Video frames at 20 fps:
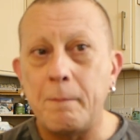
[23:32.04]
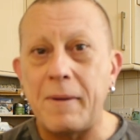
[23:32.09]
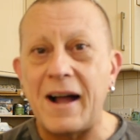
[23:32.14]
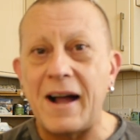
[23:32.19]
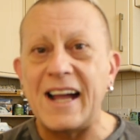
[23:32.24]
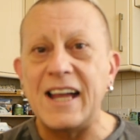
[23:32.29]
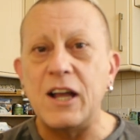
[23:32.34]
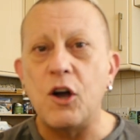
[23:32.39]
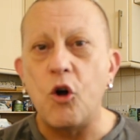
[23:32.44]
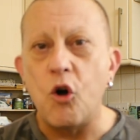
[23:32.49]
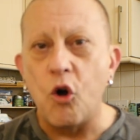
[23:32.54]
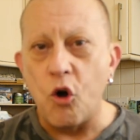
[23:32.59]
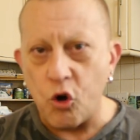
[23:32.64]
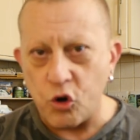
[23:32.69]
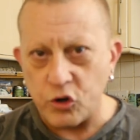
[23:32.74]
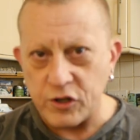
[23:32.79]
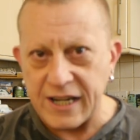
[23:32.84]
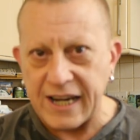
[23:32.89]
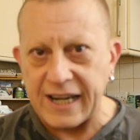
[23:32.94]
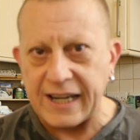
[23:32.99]
by
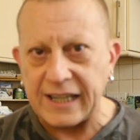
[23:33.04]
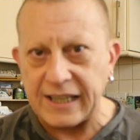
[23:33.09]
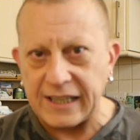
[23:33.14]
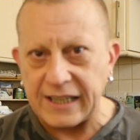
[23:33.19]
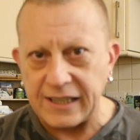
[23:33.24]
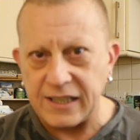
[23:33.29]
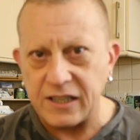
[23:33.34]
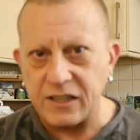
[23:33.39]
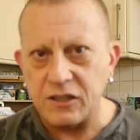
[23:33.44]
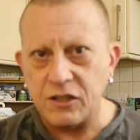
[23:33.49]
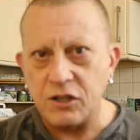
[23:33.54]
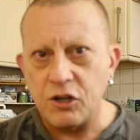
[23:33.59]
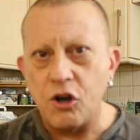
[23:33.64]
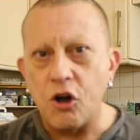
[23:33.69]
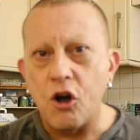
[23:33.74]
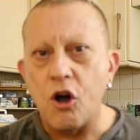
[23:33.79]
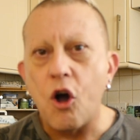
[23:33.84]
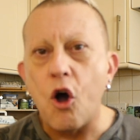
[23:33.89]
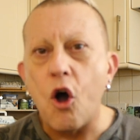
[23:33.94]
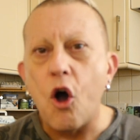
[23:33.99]
owning
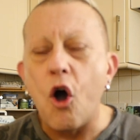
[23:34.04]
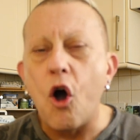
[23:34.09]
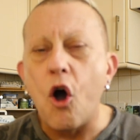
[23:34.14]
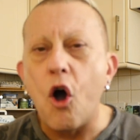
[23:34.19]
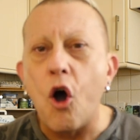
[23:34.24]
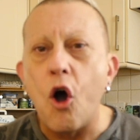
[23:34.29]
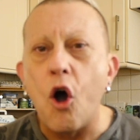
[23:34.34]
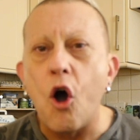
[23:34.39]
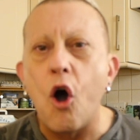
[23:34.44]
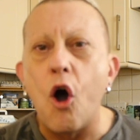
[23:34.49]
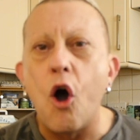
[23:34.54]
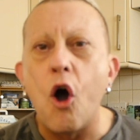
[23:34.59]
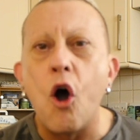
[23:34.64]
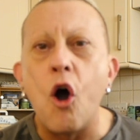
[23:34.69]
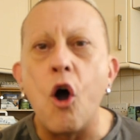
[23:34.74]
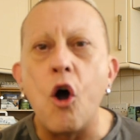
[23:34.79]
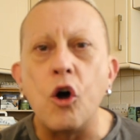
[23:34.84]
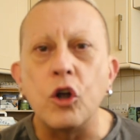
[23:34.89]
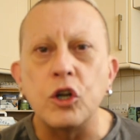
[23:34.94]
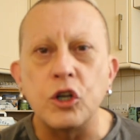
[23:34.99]

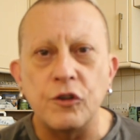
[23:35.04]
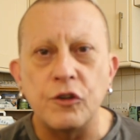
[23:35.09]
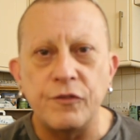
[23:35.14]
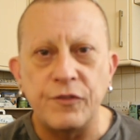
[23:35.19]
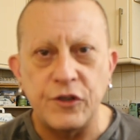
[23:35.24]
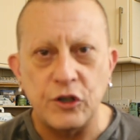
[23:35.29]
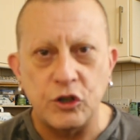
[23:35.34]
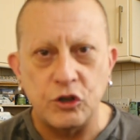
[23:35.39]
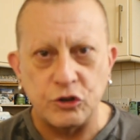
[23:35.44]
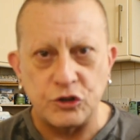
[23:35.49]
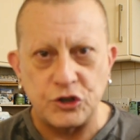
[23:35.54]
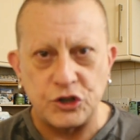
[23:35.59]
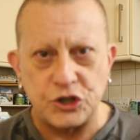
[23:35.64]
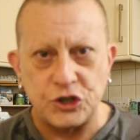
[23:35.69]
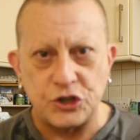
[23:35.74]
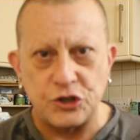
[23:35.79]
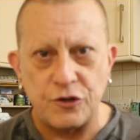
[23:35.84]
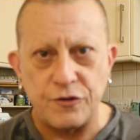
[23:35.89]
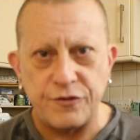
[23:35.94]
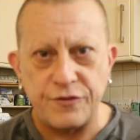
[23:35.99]
all of the good
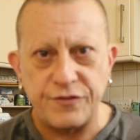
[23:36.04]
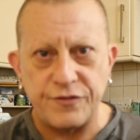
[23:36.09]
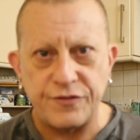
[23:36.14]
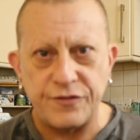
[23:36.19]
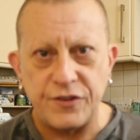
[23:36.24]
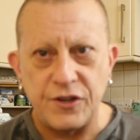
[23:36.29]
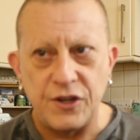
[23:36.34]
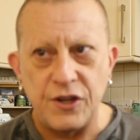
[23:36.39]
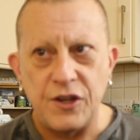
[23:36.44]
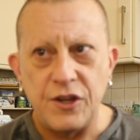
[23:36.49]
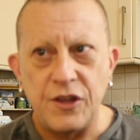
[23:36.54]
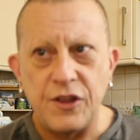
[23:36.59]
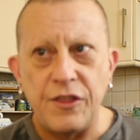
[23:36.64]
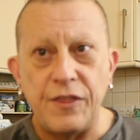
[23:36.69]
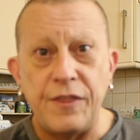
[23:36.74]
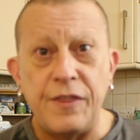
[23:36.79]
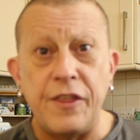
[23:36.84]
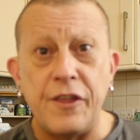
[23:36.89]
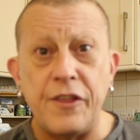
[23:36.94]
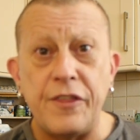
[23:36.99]
stuff
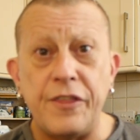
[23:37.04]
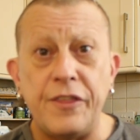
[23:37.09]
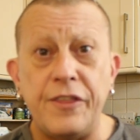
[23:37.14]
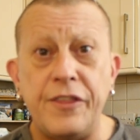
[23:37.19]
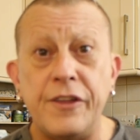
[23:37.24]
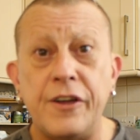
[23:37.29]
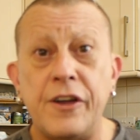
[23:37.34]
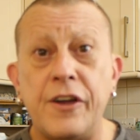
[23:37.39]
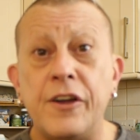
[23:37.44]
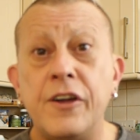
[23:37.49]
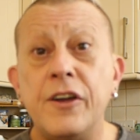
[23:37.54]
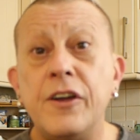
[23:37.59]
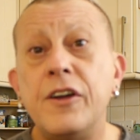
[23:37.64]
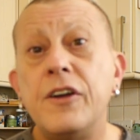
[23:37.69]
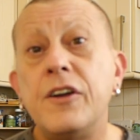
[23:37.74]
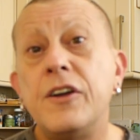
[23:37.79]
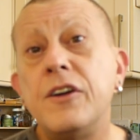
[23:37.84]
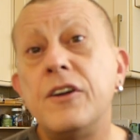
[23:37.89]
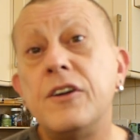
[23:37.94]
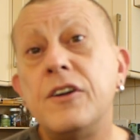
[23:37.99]
that the
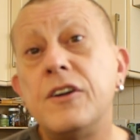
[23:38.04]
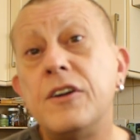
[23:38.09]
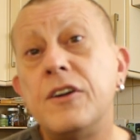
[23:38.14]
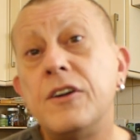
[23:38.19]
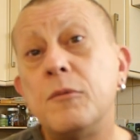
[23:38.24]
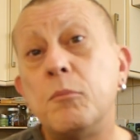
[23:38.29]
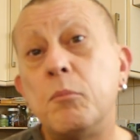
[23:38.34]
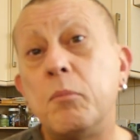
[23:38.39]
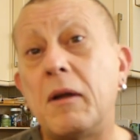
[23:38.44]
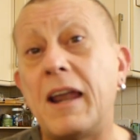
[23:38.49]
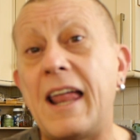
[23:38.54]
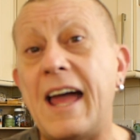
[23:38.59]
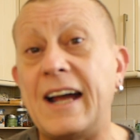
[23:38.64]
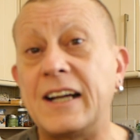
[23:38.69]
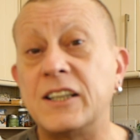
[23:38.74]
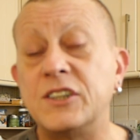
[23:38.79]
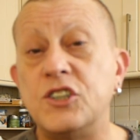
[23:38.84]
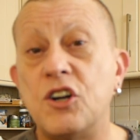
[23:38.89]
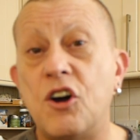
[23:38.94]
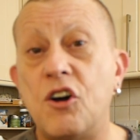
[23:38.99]

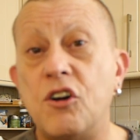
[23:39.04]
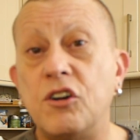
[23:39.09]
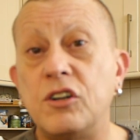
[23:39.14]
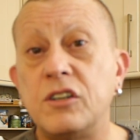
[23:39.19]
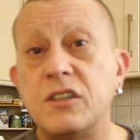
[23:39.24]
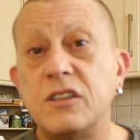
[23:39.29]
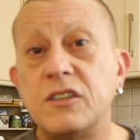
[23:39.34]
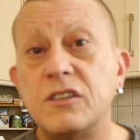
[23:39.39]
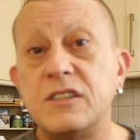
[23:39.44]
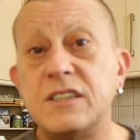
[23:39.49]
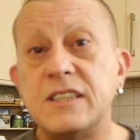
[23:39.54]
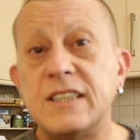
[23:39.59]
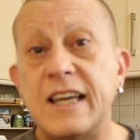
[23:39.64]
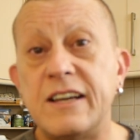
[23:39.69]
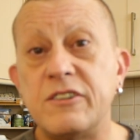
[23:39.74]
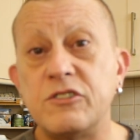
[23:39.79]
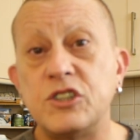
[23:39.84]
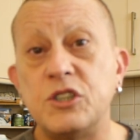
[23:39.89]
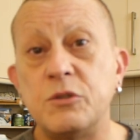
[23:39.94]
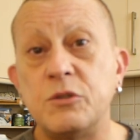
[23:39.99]
black dog
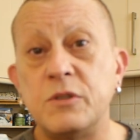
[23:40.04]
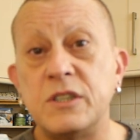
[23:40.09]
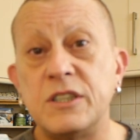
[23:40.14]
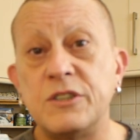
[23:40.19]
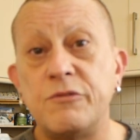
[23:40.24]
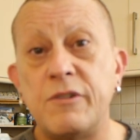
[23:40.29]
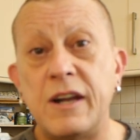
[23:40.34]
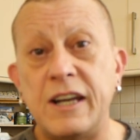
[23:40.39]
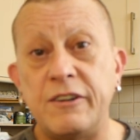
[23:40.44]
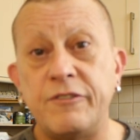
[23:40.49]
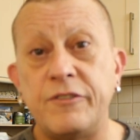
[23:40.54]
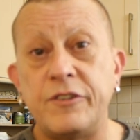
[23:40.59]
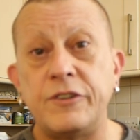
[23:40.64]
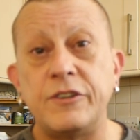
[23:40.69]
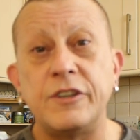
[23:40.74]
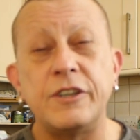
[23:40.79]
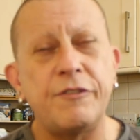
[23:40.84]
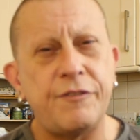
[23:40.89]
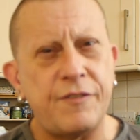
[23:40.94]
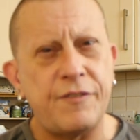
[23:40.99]
tells you is
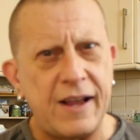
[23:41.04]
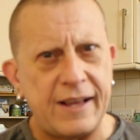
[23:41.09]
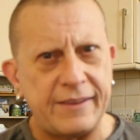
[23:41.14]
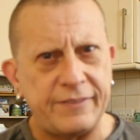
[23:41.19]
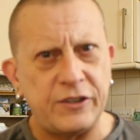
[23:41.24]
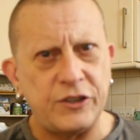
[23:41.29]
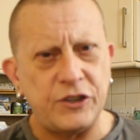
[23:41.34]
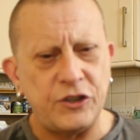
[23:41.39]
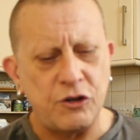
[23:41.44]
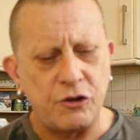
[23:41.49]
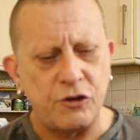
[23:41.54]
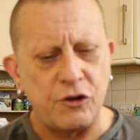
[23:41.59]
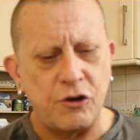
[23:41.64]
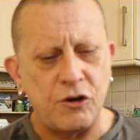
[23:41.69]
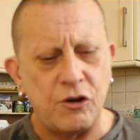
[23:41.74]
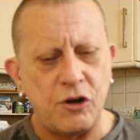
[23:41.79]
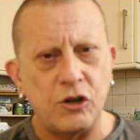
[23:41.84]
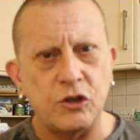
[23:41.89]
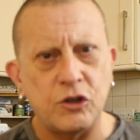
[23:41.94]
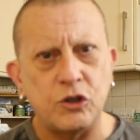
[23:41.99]
irrelevant. The fact that
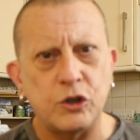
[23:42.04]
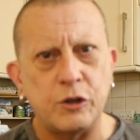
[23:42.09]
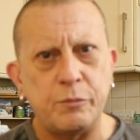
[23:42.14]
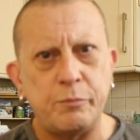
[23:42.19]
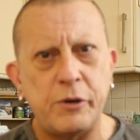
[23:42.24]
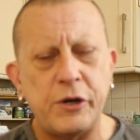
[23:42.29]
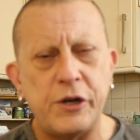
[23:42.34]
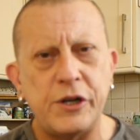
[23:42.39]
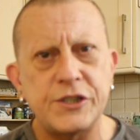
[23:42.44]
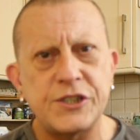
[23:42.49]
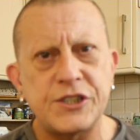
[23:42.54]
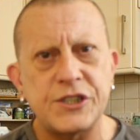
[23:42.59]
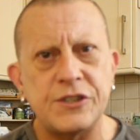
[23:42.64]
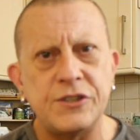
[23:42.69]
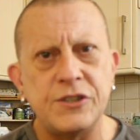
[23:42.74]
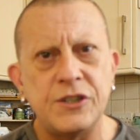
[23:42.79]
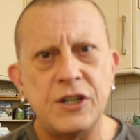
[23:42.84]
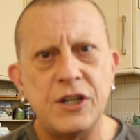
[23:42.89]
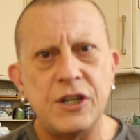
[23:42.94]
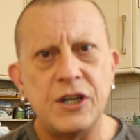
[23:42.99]
you're a good
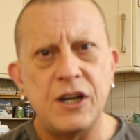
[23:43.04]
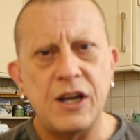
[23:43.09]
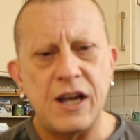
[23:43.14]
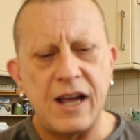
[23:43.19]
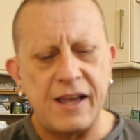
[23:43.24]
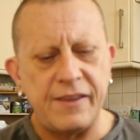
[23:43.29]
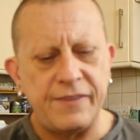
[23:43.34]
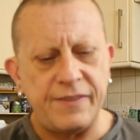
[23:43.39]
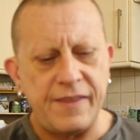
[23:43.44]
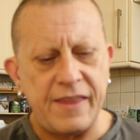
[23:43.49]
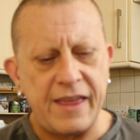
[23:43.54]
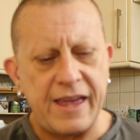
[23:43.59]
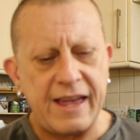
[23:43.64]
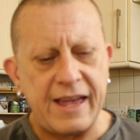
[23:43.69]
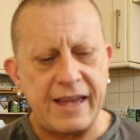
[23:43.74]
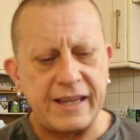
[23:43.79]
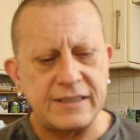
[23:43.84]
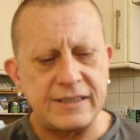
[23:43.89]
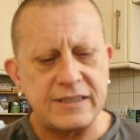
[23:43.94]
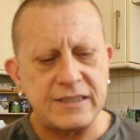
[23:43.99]
person and
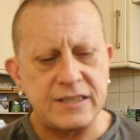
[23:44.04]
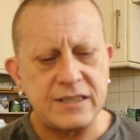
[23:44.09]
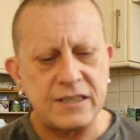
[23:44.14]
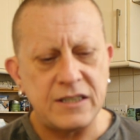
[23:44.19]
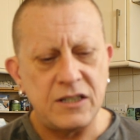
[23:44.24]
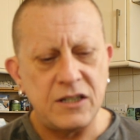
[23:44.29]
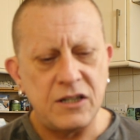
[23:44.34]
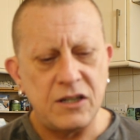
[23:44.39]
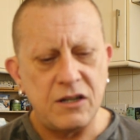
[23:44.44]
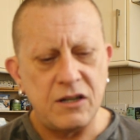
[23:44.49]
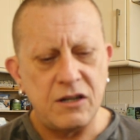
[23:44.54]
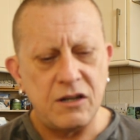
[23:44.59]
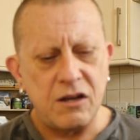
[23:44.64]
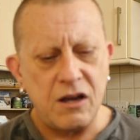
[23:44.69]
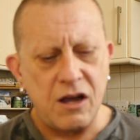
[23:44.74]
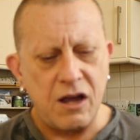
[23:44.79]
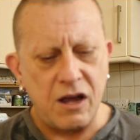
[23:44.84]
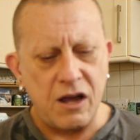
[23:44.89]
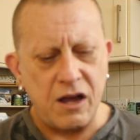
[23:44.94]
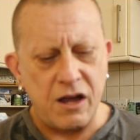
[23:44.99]
that
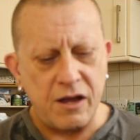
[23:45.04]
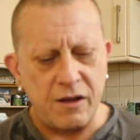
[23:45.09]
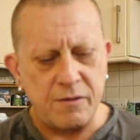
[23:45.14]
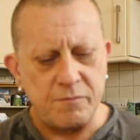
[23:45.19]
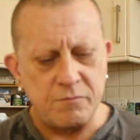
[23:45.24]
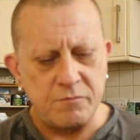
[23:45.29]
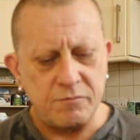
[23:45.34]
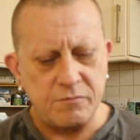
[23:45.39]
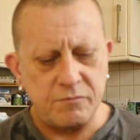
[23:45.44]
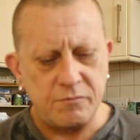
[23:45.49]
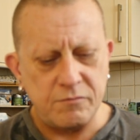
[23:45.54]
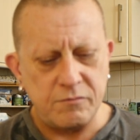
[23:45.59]
um,